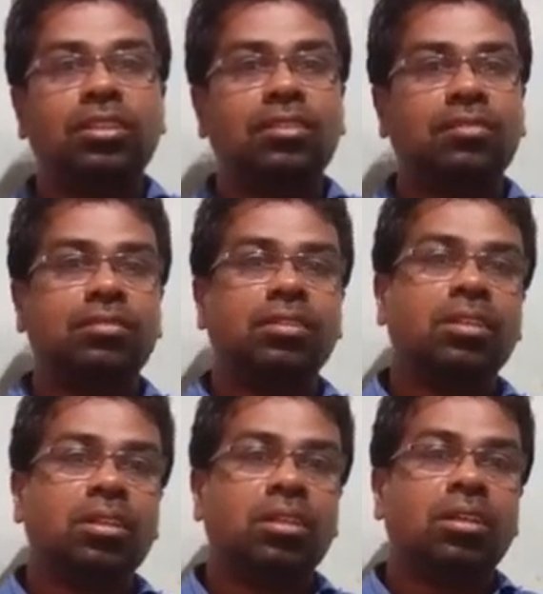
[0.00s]
You do
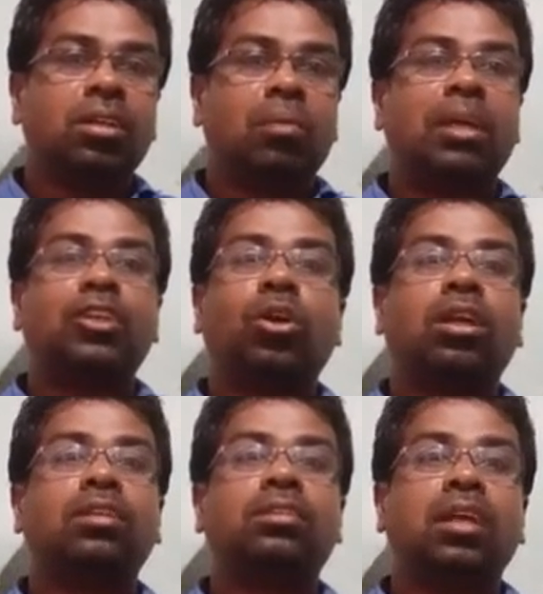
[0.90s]
know it.
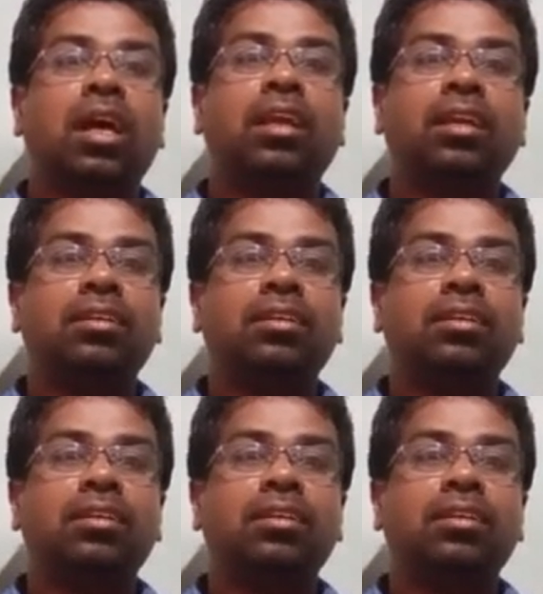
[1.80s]
But